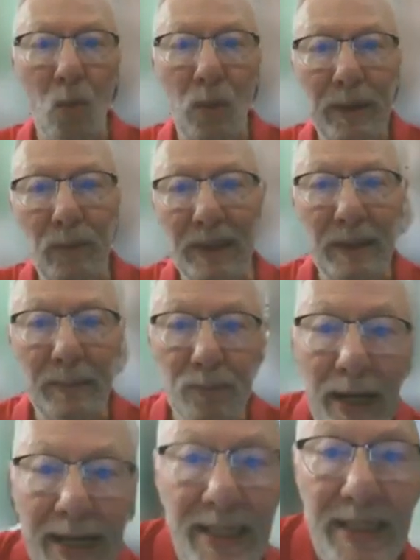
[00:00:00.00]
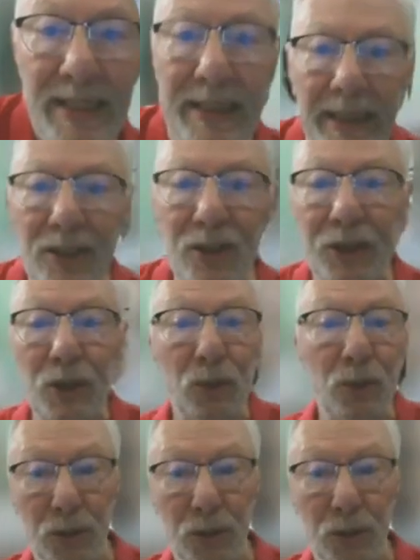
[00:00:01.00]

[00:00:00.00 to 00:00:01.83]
We will embrace digital